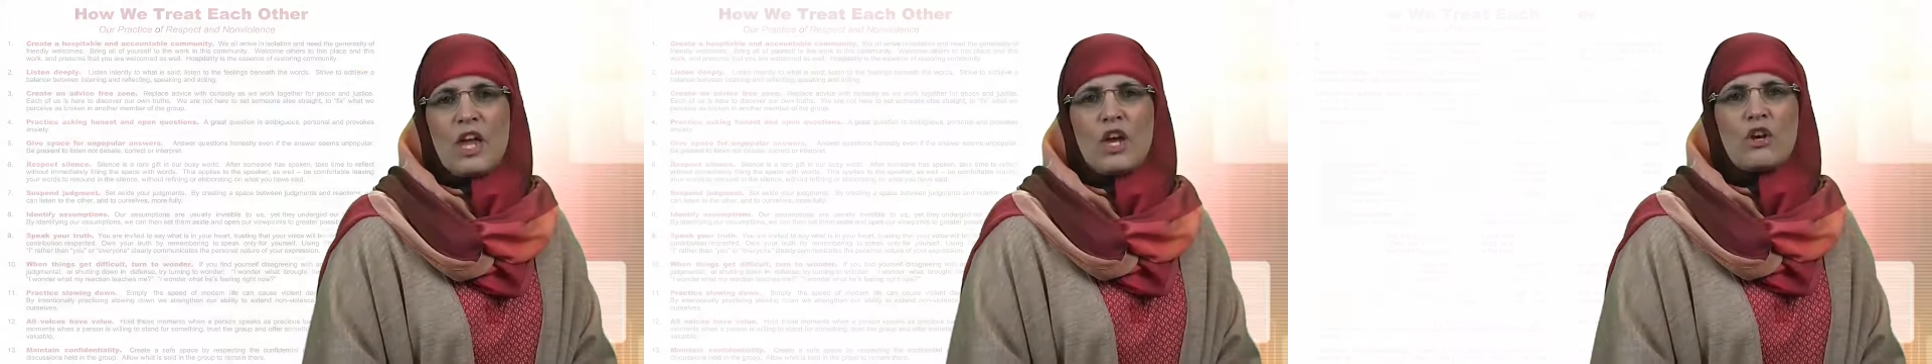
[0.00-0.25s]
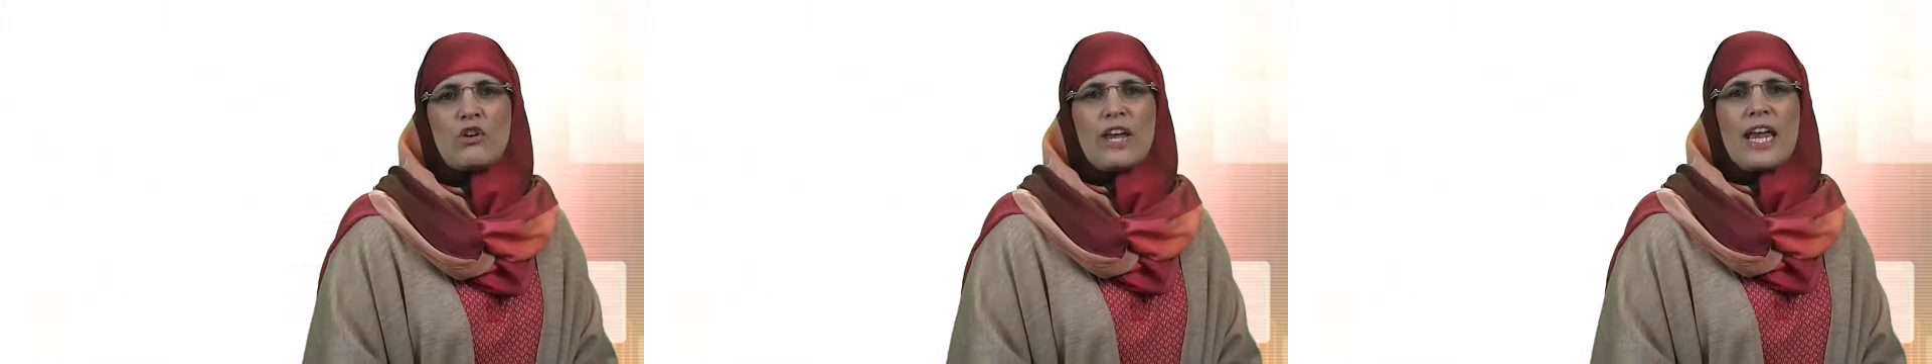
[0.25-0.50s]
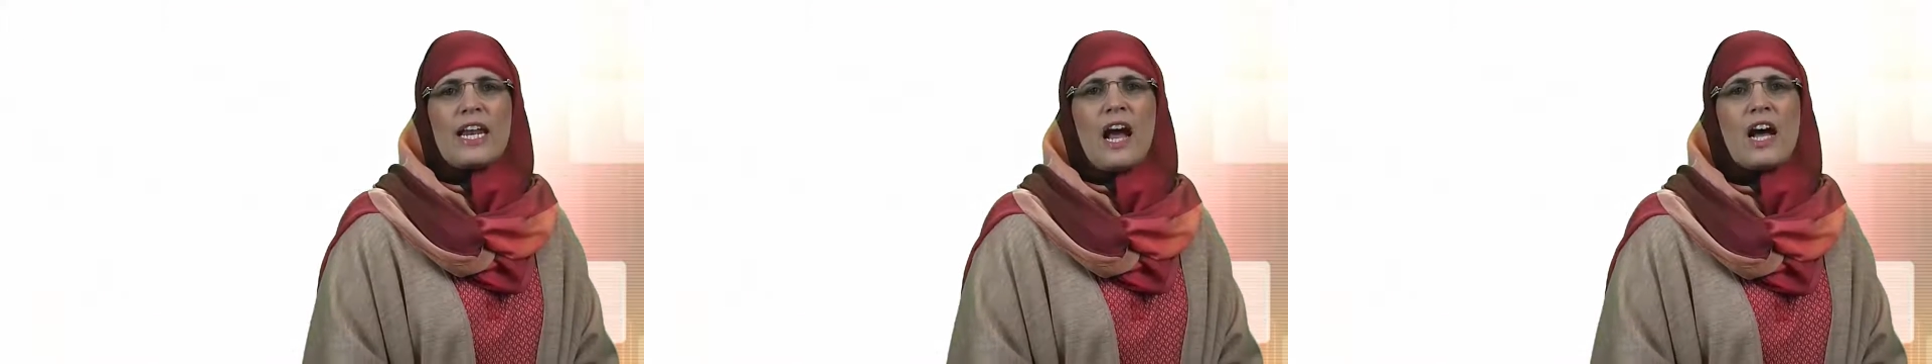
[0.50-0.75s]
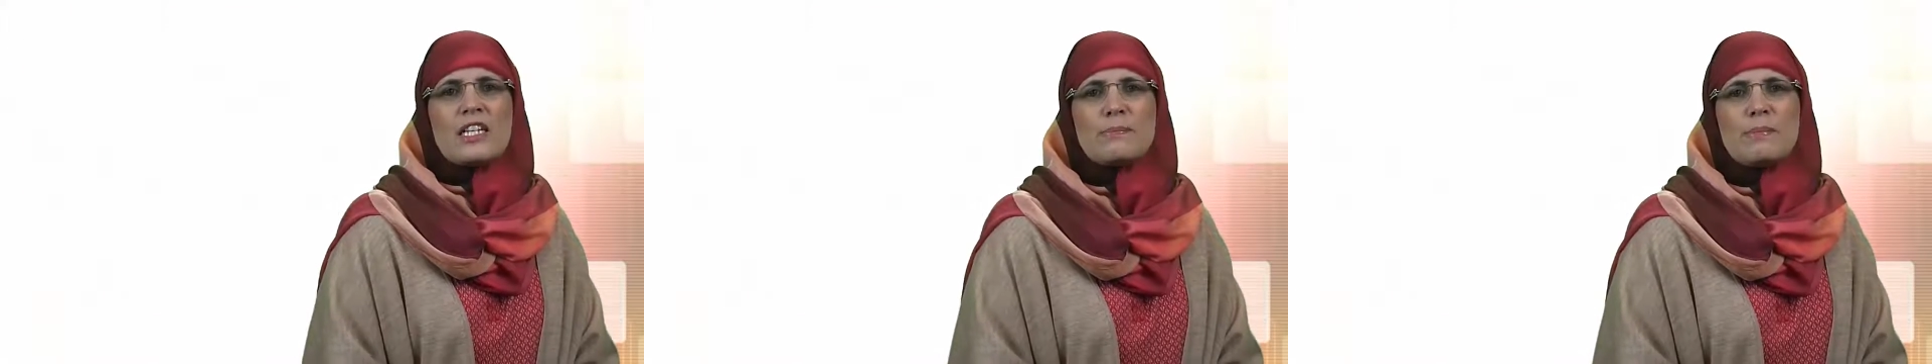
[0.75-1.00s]
Create a
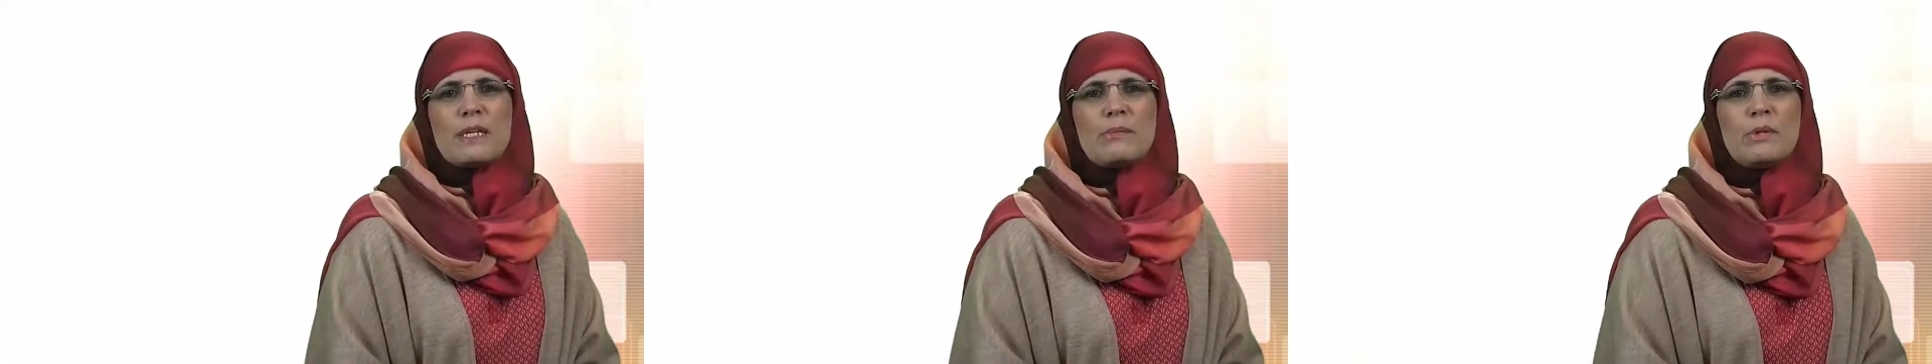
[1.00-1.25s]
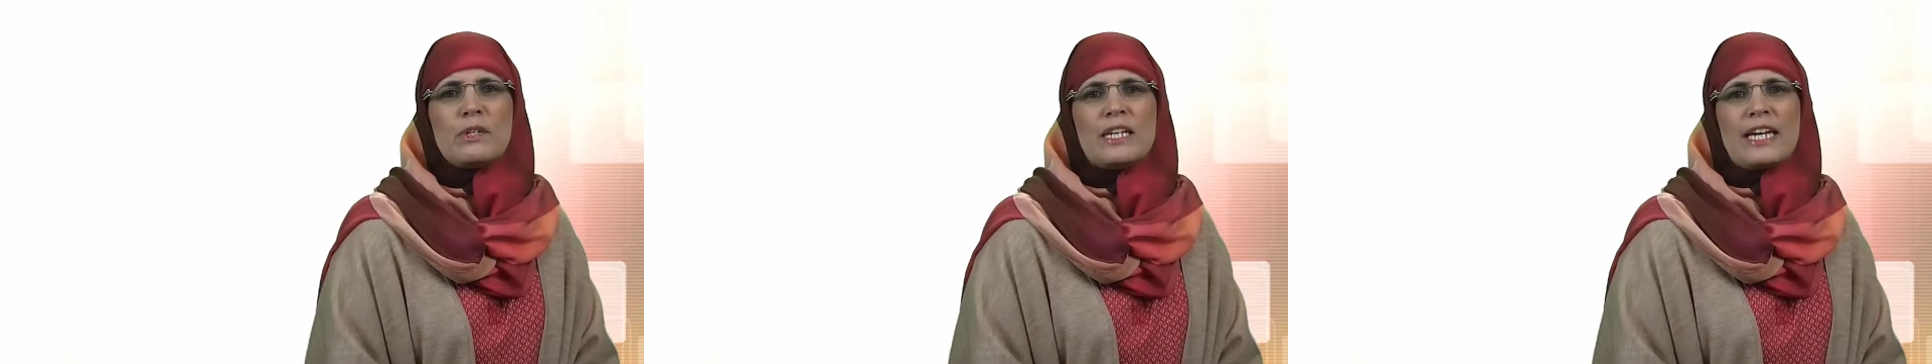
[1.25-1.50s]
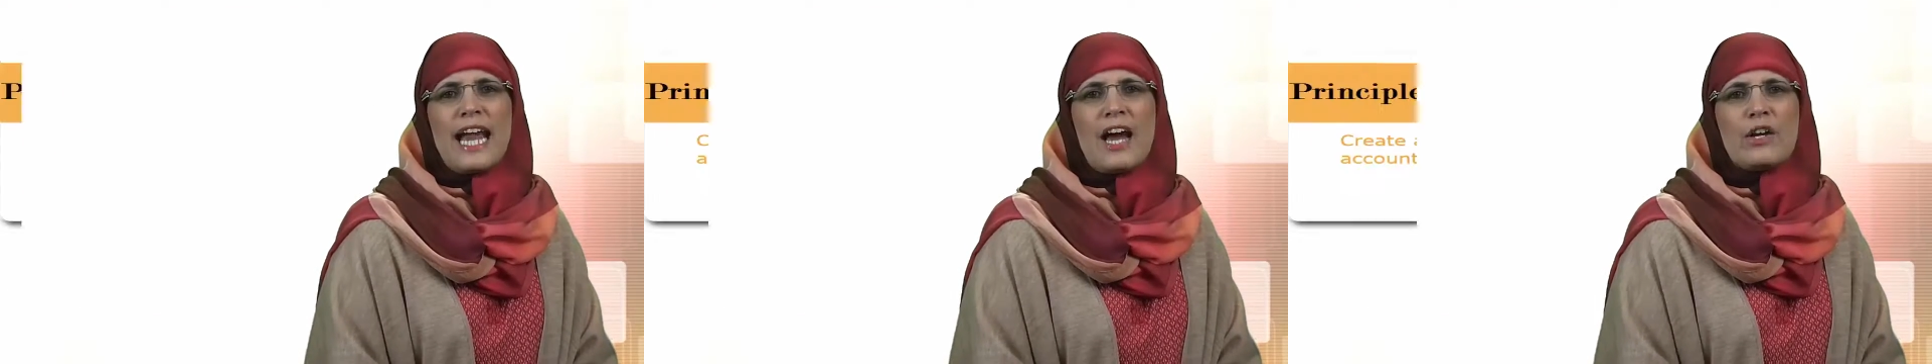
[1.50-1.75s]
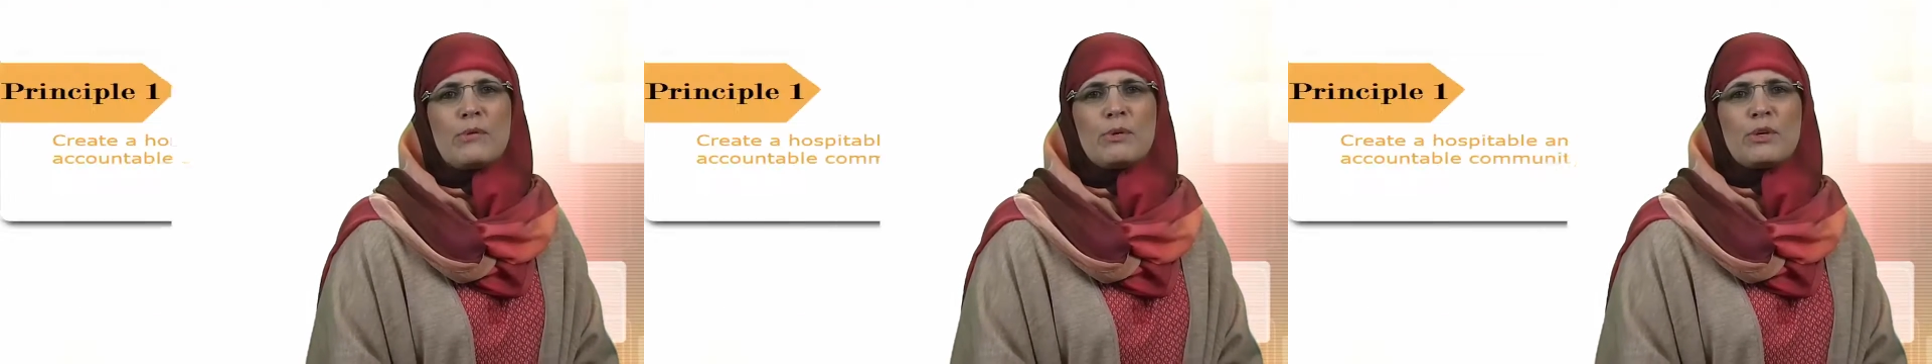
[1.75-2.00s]
hospitable and
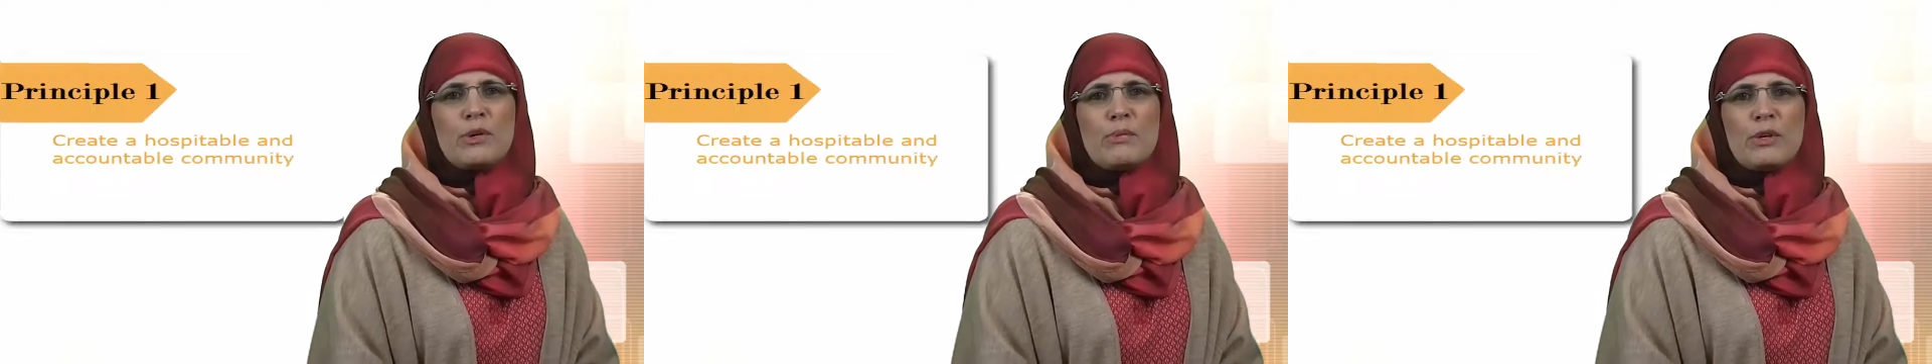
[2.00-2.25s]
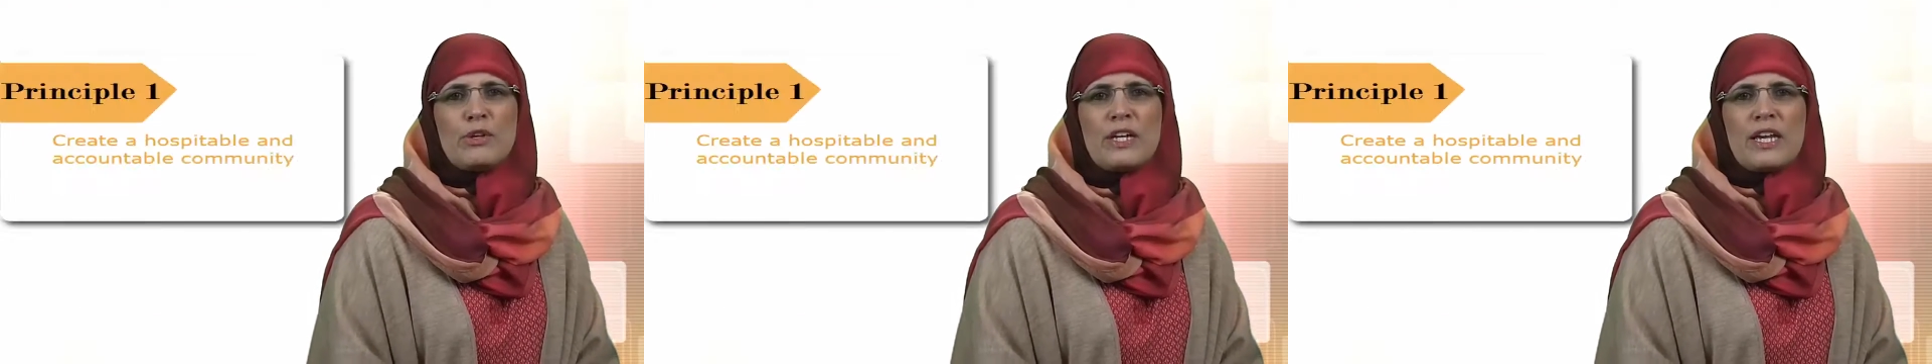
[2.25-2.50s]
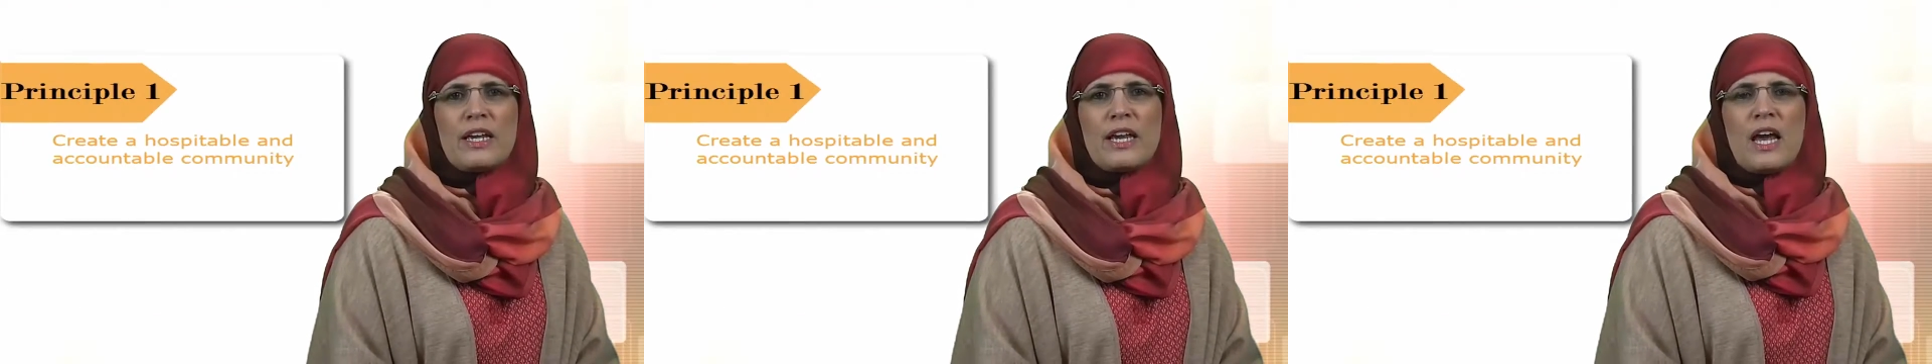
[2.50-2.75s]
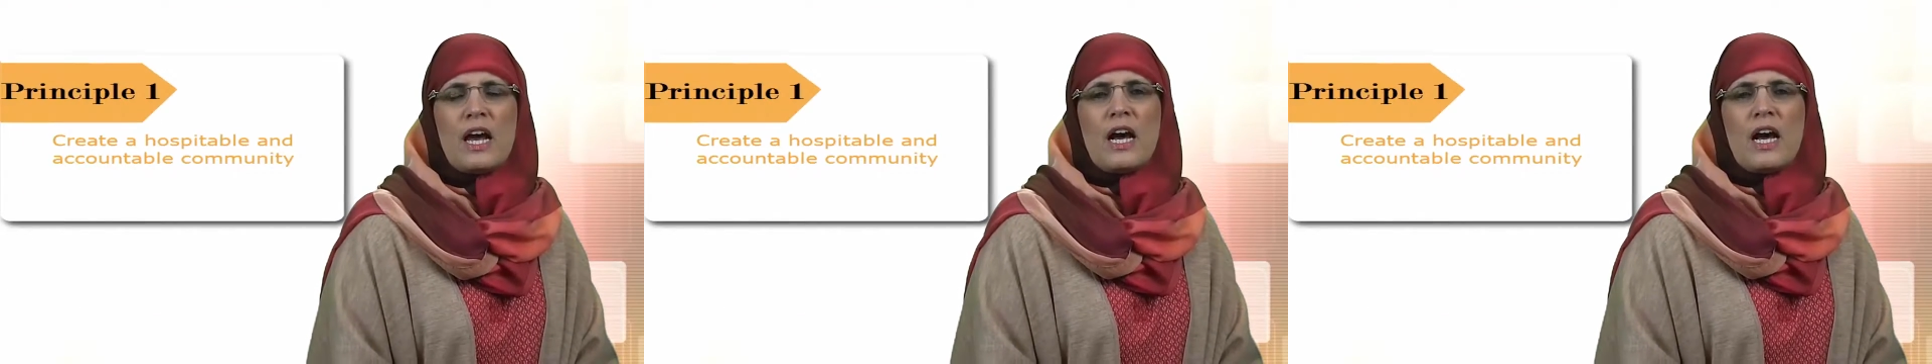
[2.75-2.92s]
accountable community.